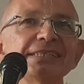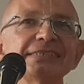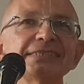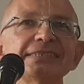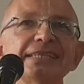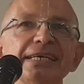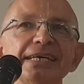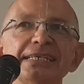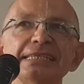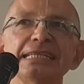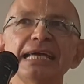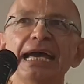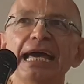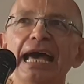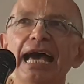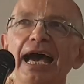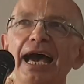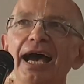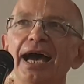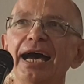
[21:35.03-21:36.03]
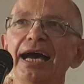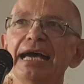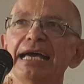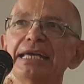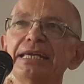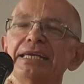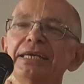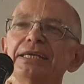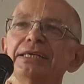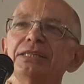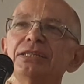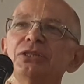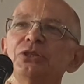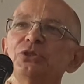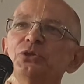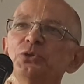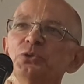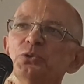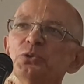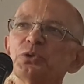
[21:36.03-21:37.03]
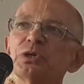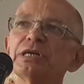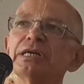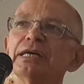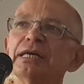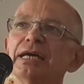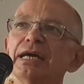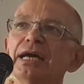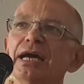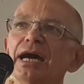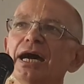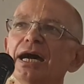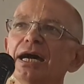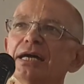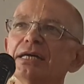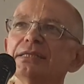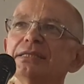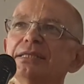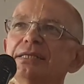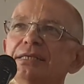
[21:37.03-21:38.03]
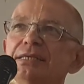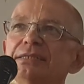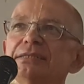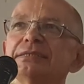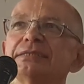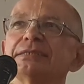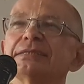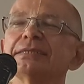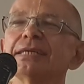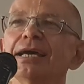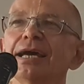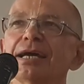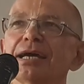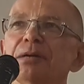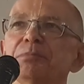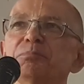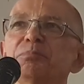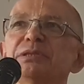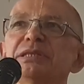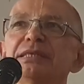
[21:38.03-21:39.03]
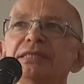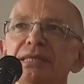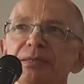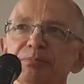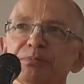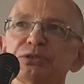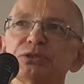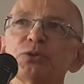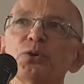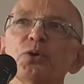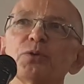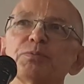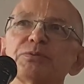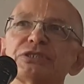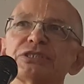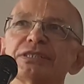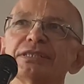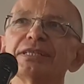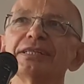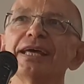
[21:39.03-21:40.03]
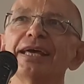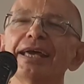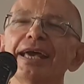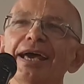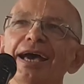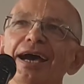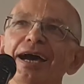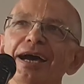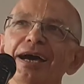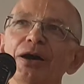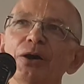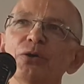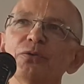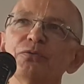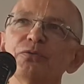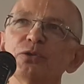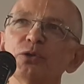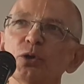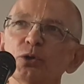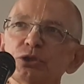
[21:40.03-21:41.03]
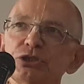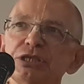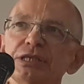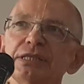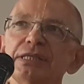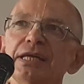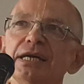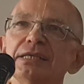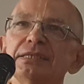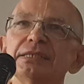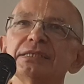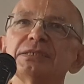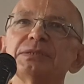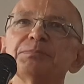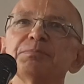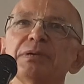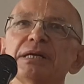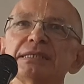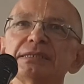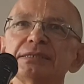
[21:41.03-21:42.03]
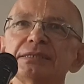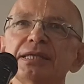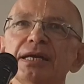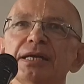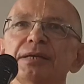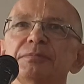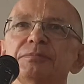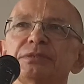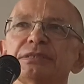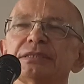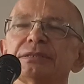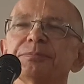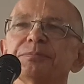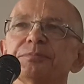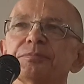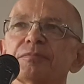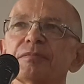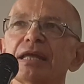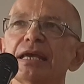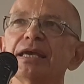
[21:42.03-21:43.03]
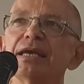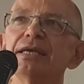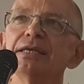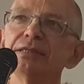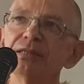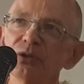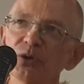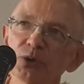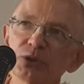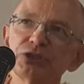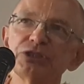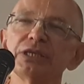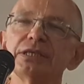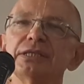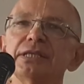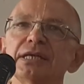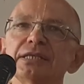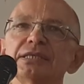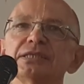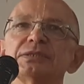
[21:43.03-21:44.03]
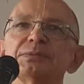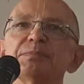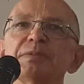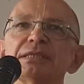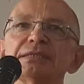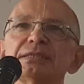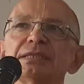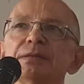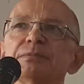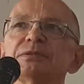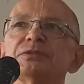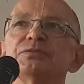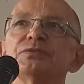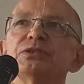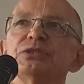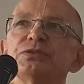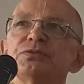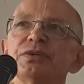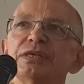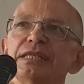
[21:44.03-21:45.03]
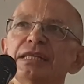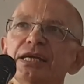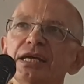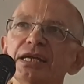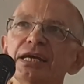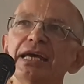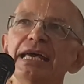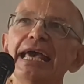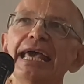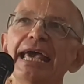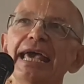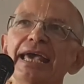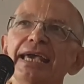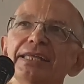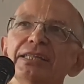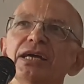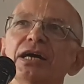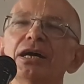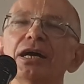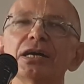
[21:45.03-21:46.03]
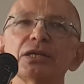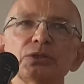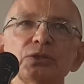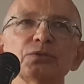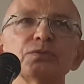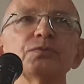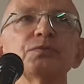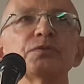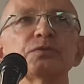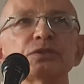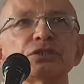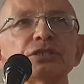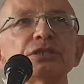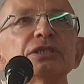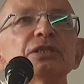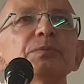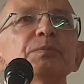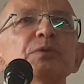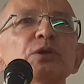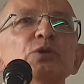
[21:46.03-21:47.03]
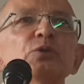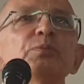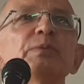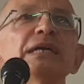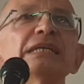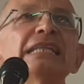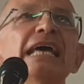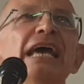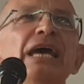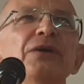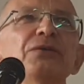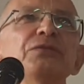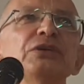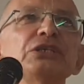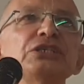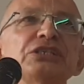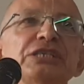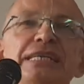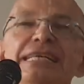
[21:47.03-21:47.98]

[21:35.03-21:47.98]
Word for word: is that he took this complete absorption of Lord Chaitanya's pastimes, in Lord Chaitanya's pastimes, which were there in the heart of Srila Prabhupada, which